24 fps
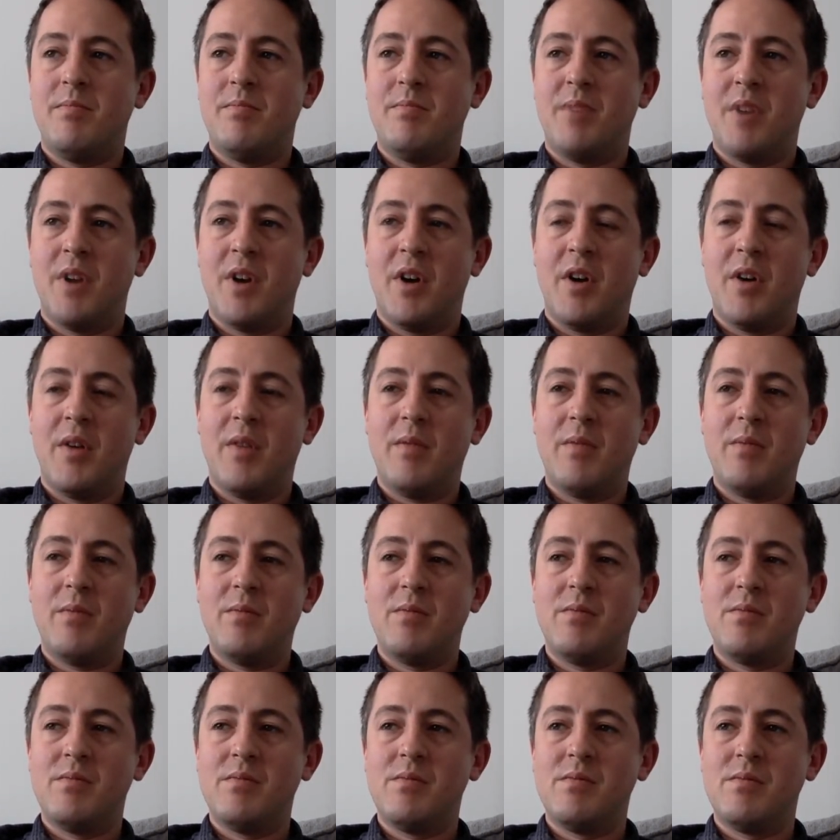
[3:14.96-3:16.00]
but
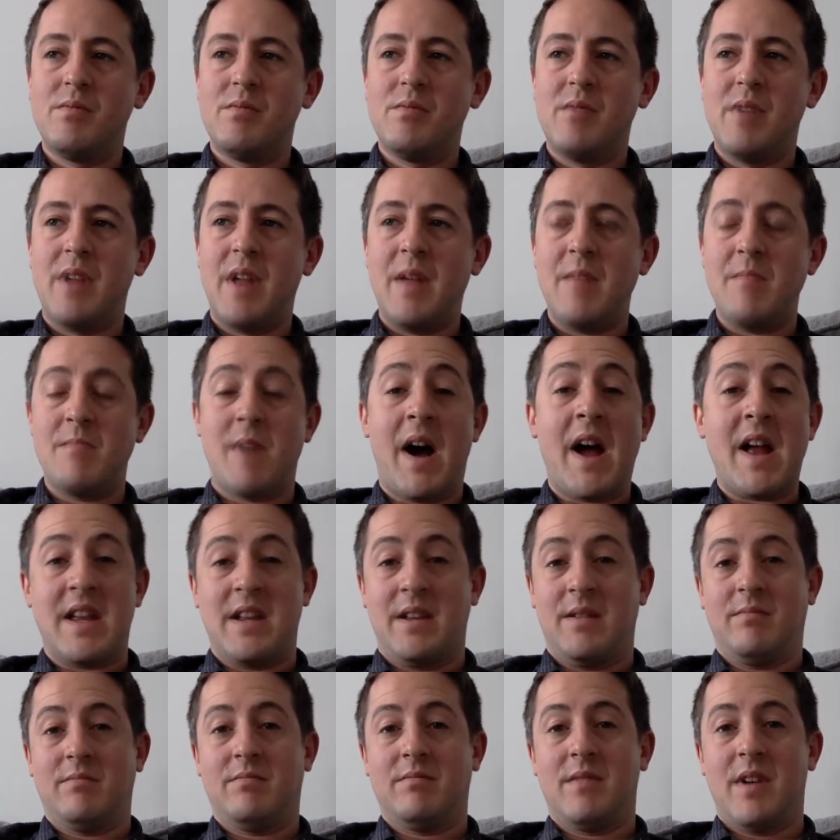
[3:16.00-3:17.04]
it might,
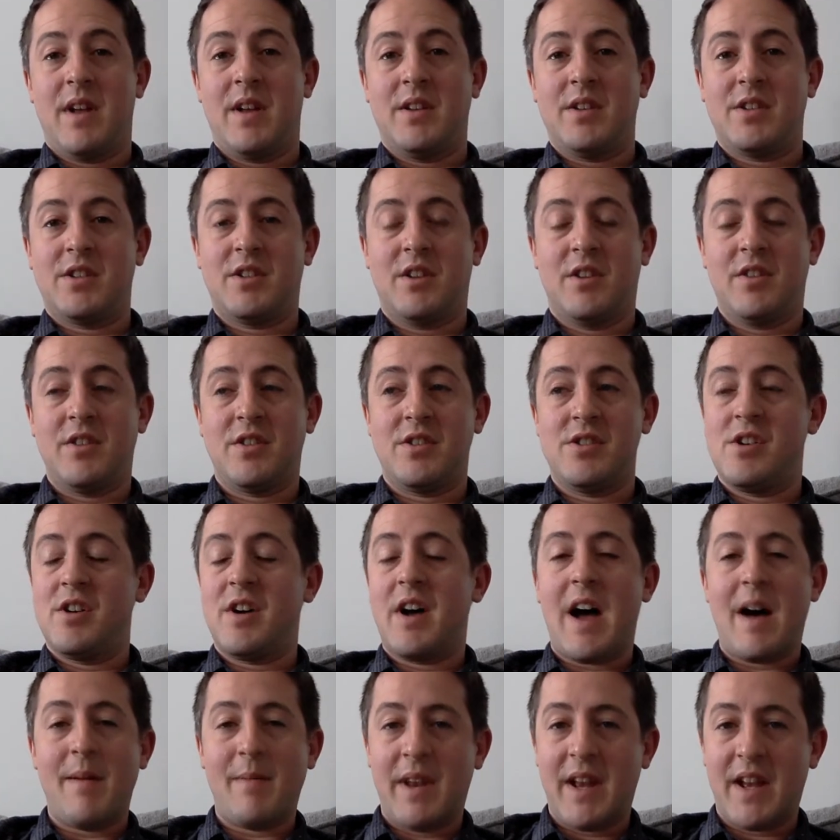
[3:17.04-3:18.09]
and so there's no
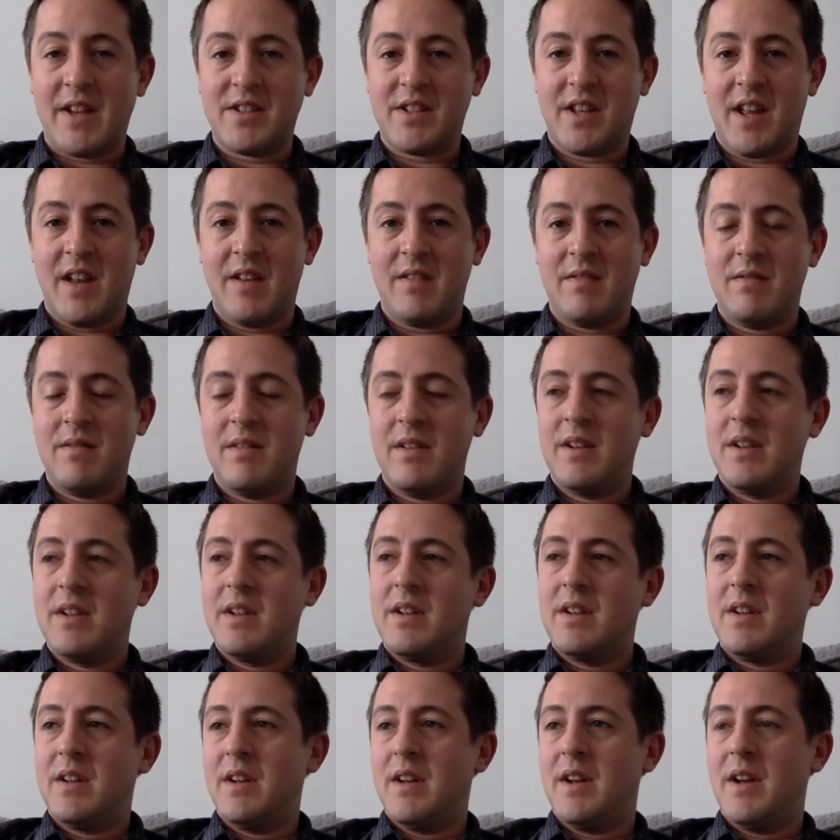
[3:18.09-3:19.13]
harm in asking.
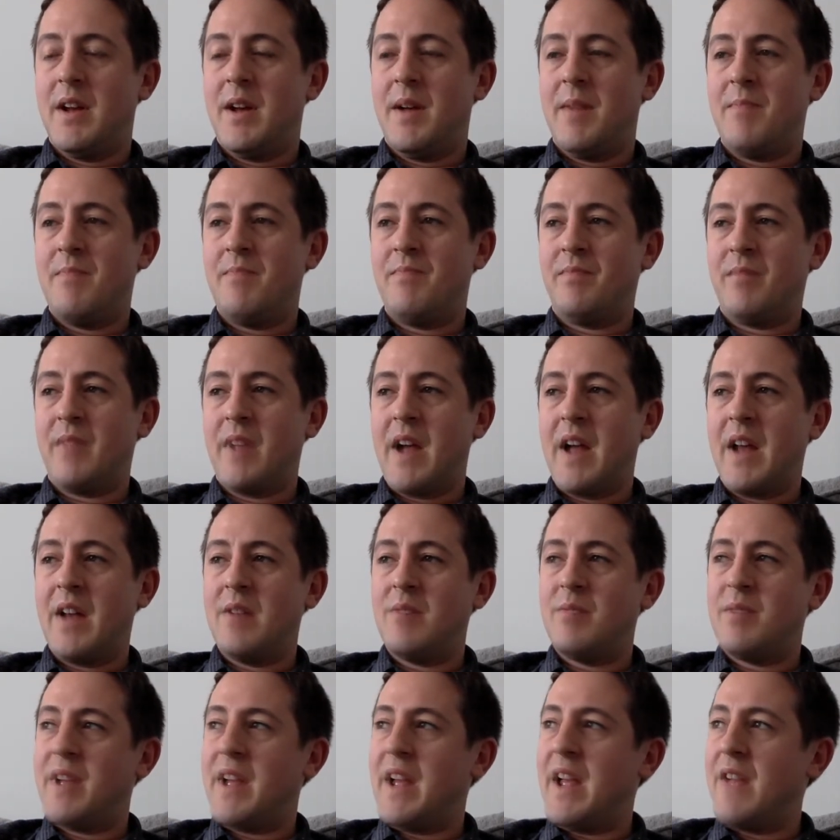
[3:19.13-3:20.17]

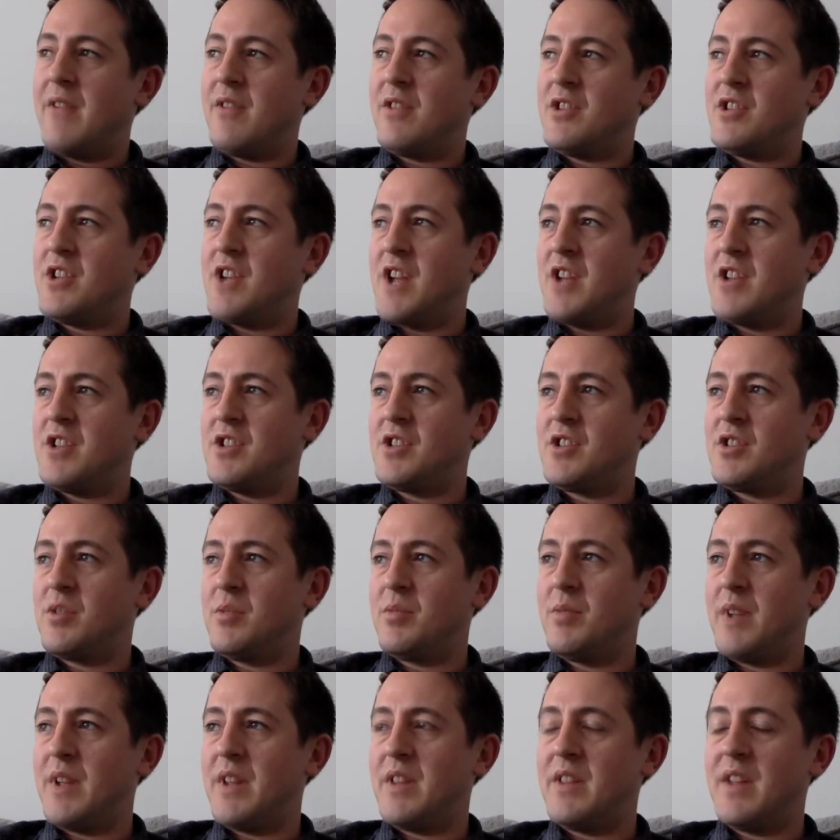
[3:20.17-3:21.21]
And behaviour changes could
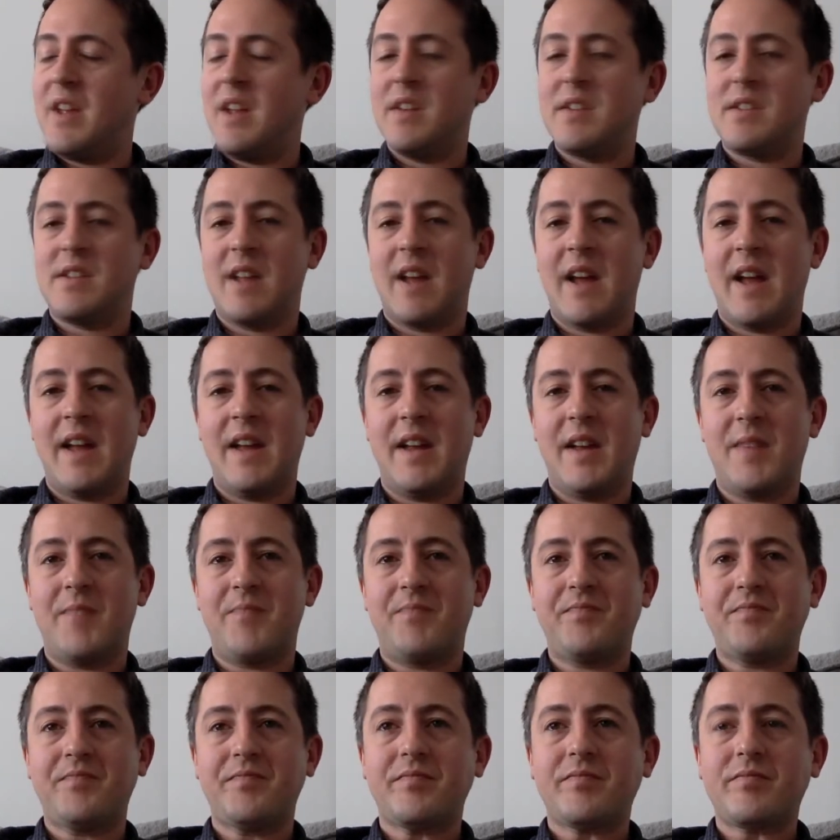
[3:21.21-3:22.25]
be things like
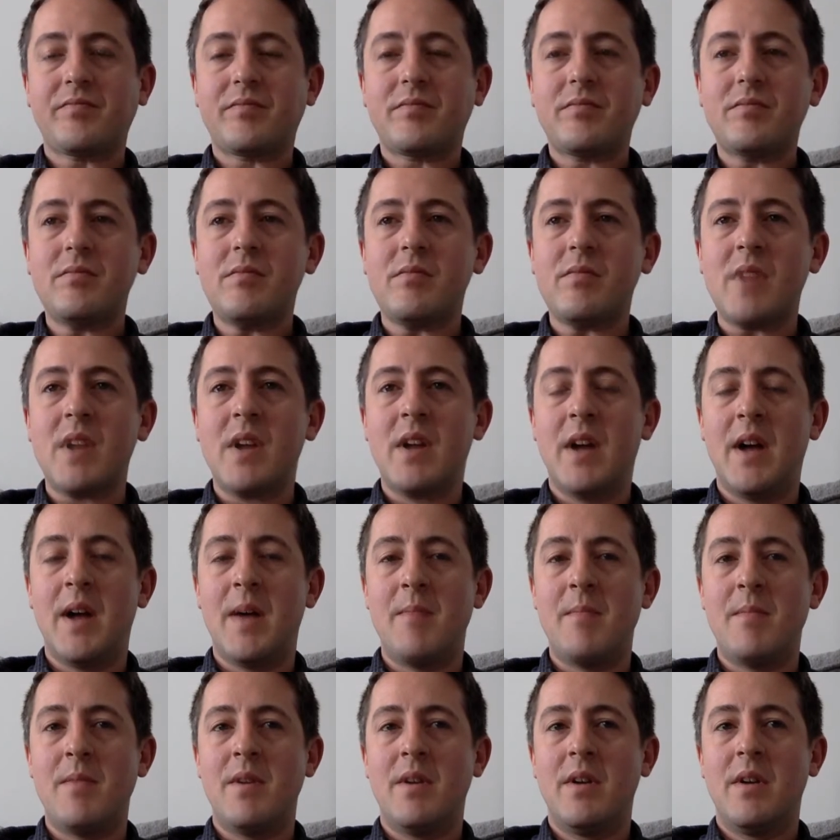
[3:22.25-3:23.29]

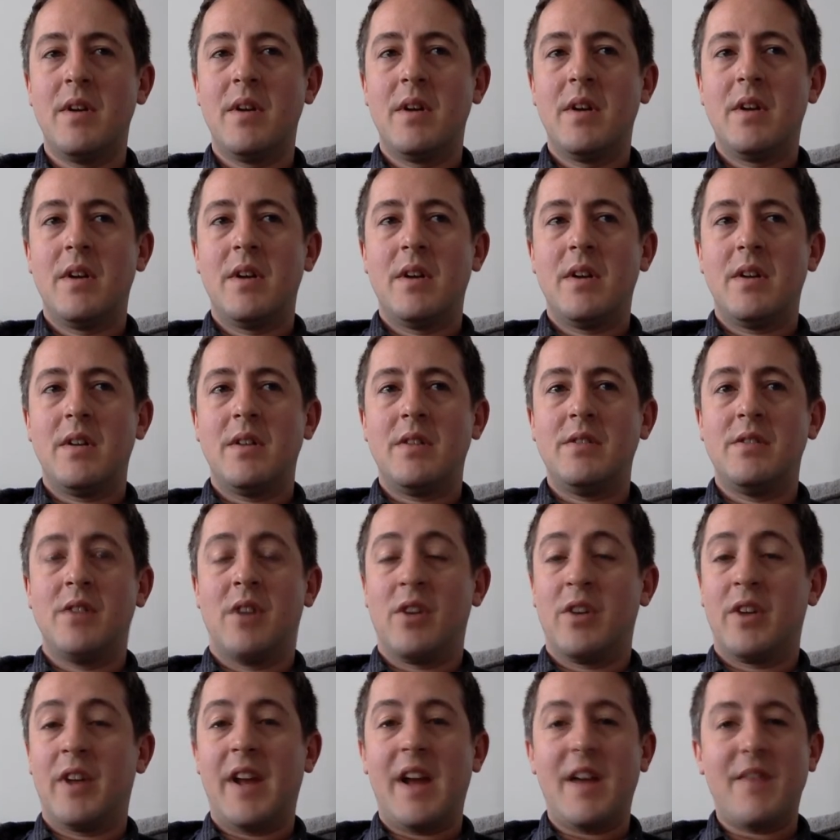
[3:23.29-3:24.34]
um,
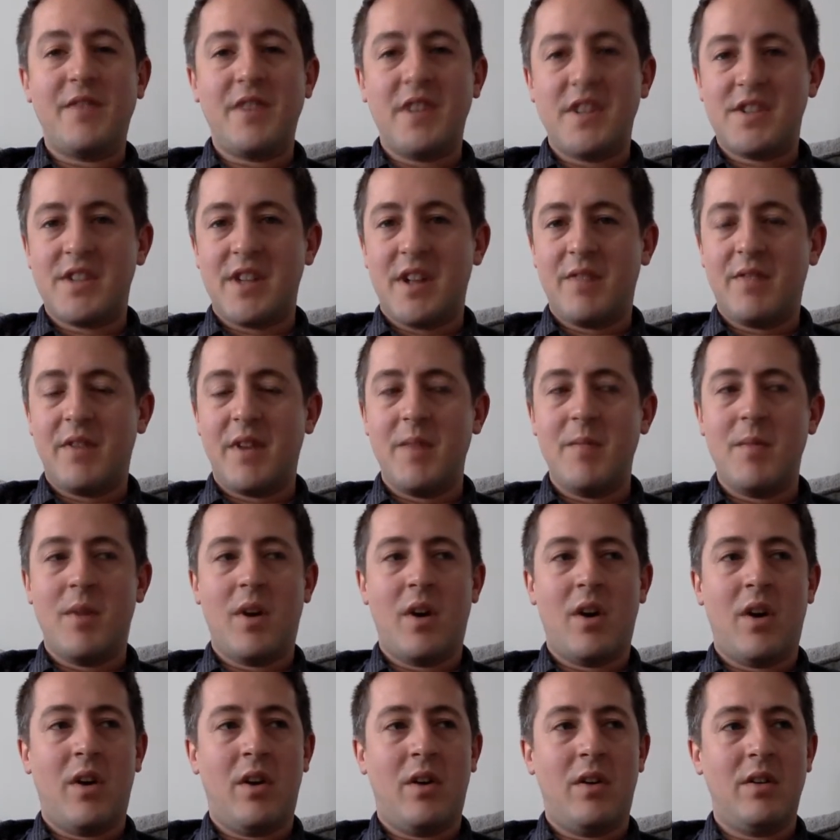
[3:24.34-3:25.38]
not looking after yourself
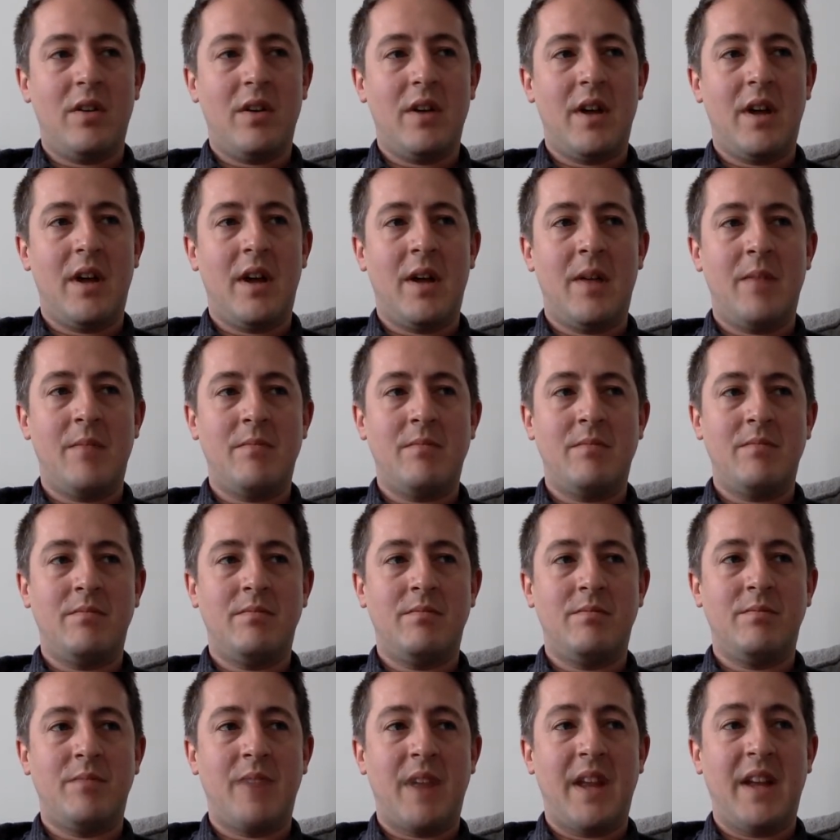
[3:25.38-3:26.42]
anymore,
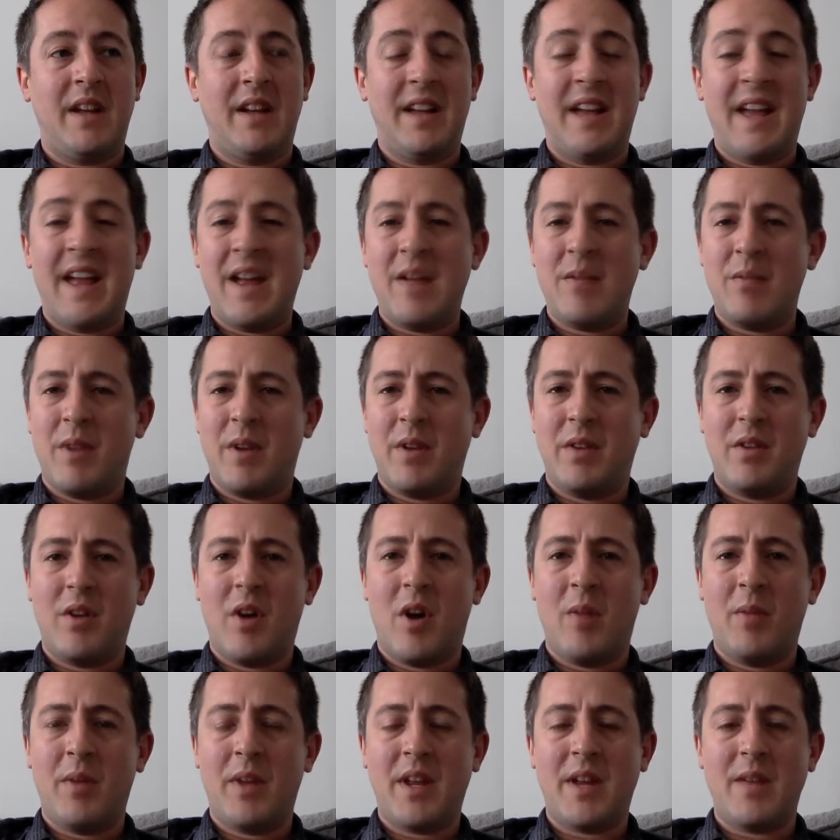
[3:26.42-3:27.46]
being late when
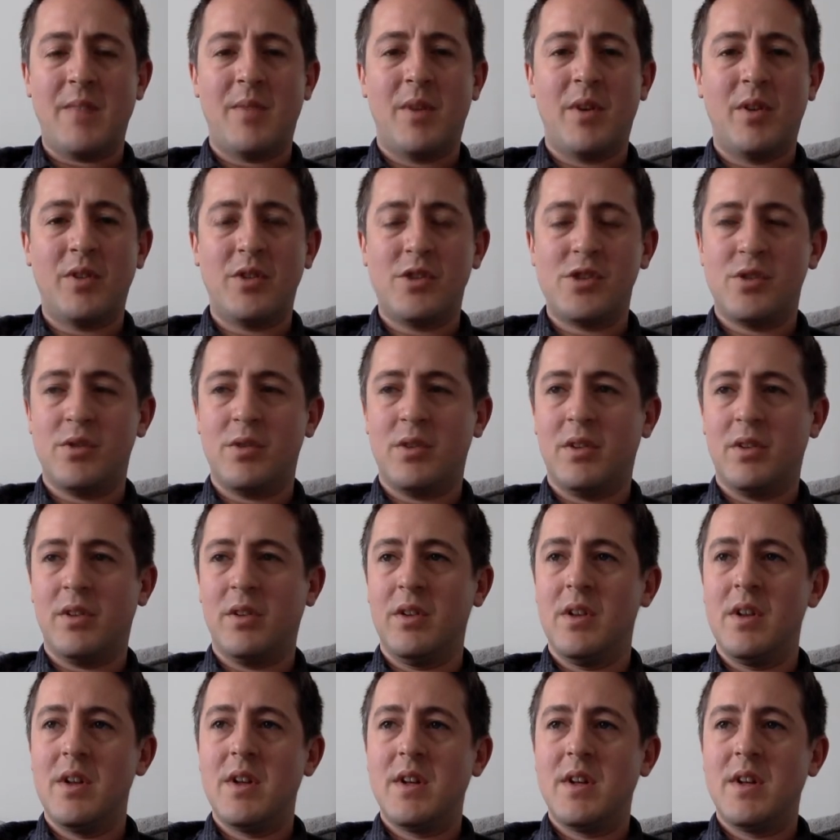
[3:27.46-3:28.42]
normally you're punctual,